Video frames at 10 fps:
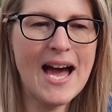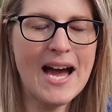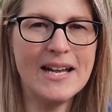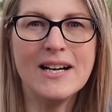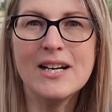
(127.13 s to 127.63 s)

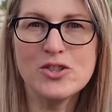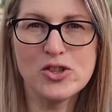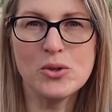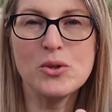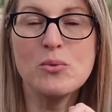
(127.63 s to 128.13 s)
and I'll
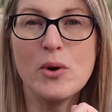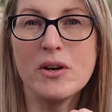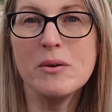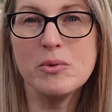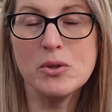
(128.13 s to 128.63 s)
show you what
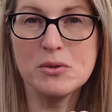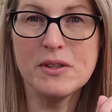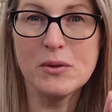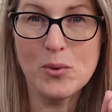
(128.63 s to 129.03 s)
I'm using